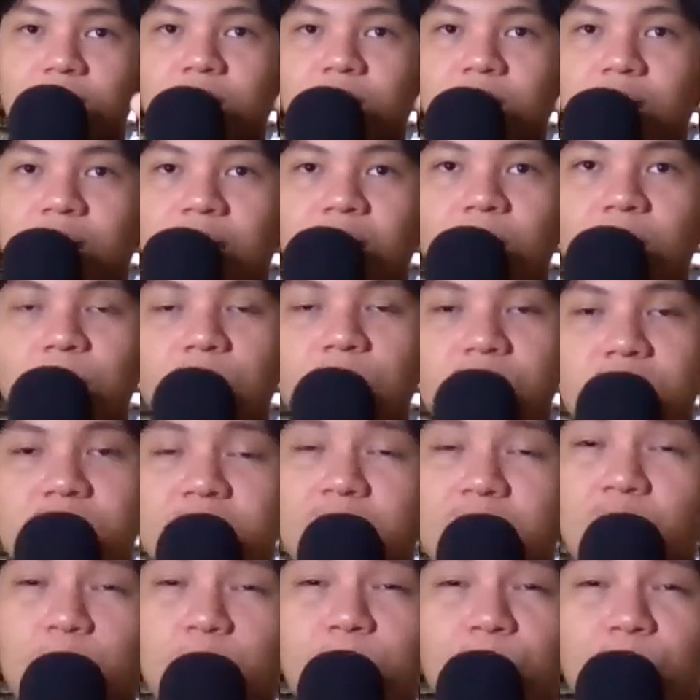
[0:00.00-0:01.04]
heal up because
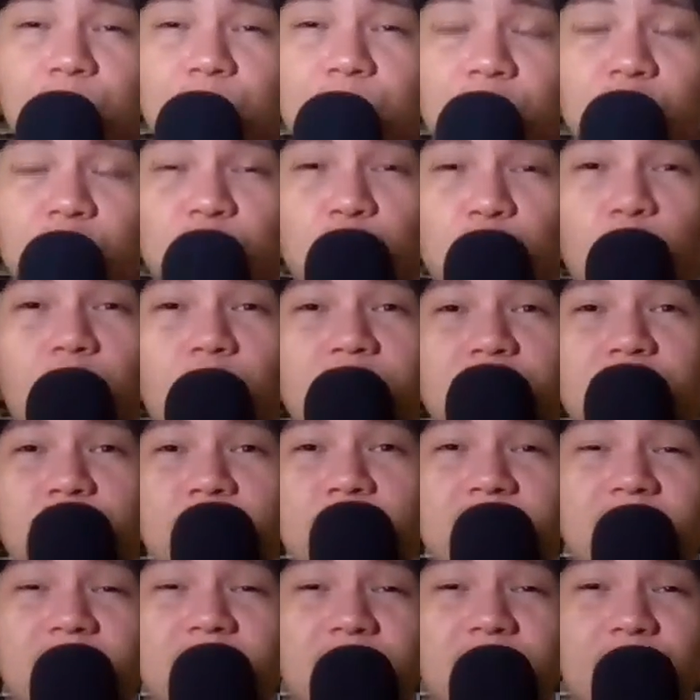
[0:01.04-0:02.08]
it's going to be fun to watch you
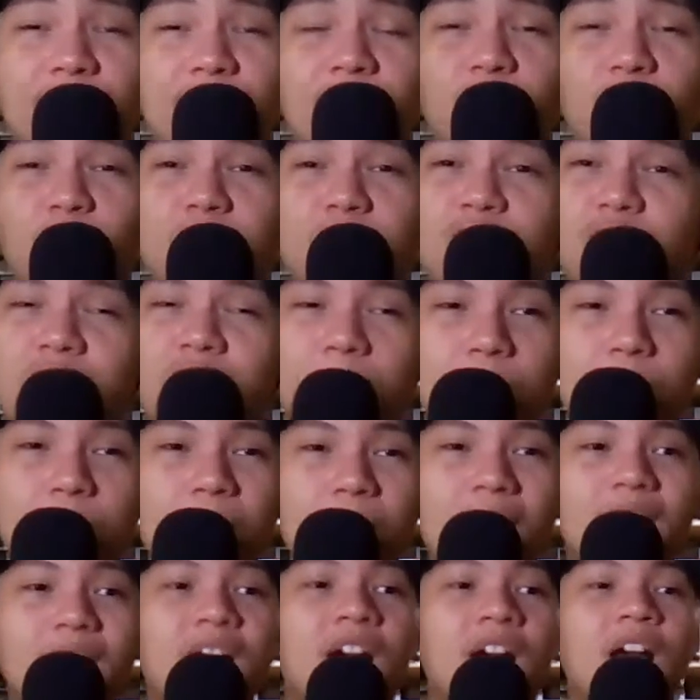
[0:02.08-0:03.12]
in Cleveland once you come
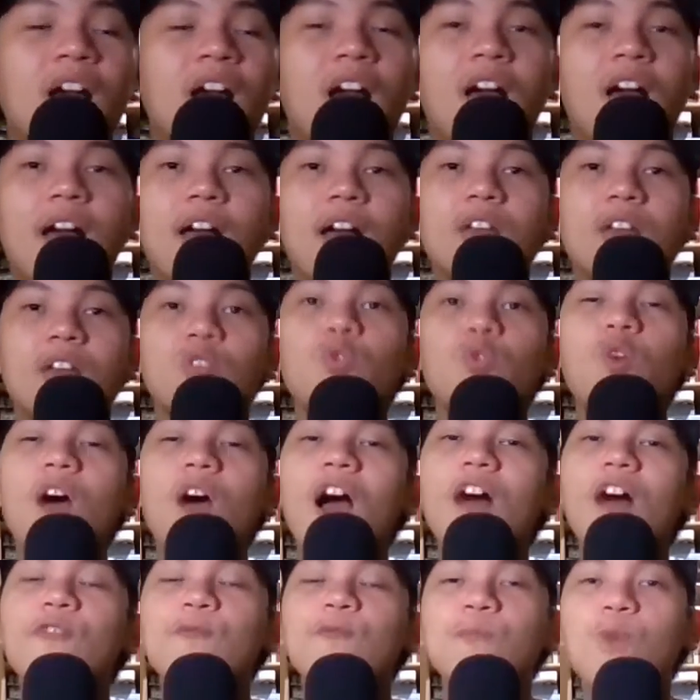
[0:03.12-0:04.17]
back. You
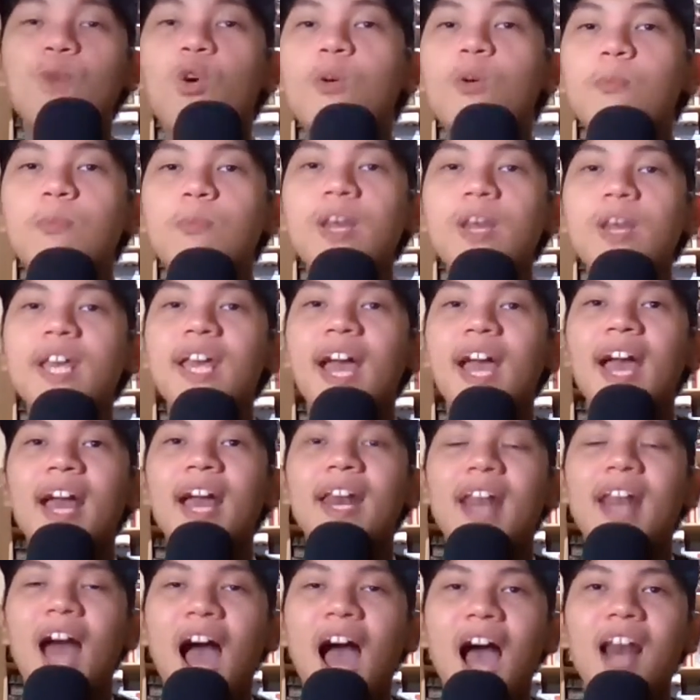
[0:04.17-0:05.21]
have Mobley
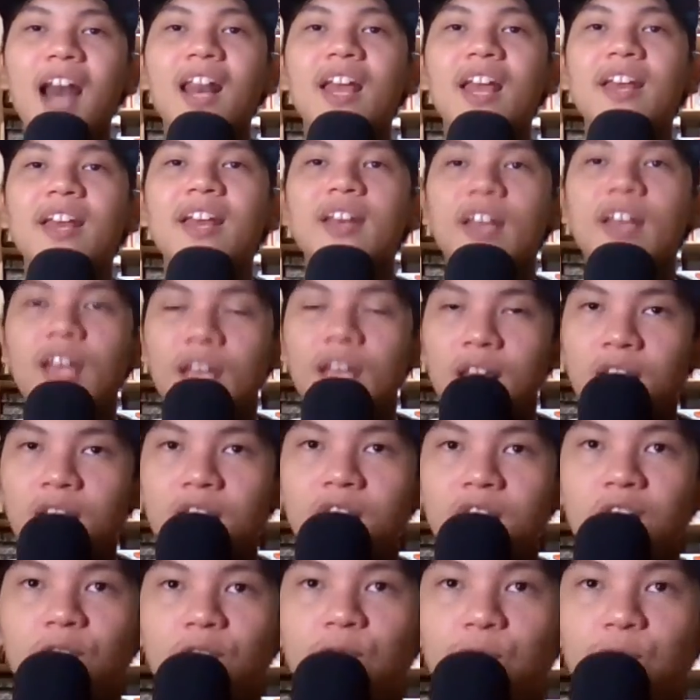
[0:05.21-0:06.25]
and Allen
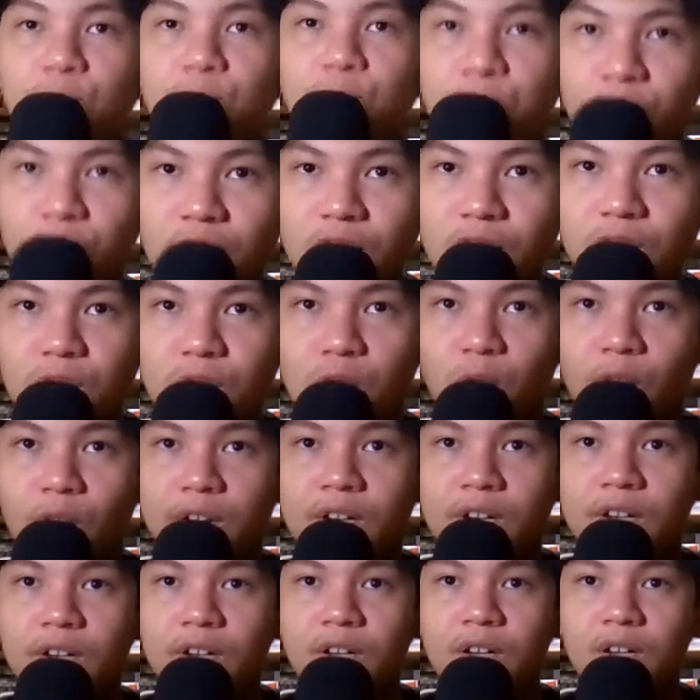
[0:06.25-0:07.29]
in the front court.
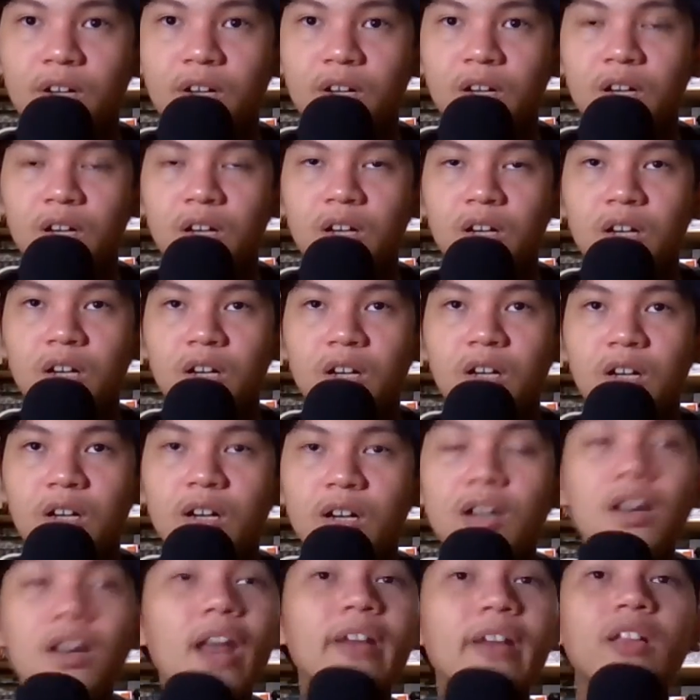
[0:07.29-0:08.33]

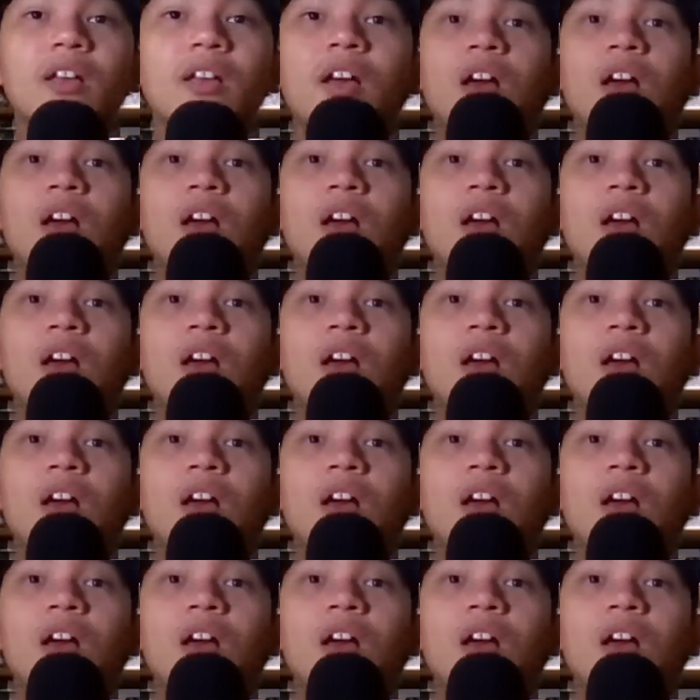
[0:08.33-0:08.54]
Like,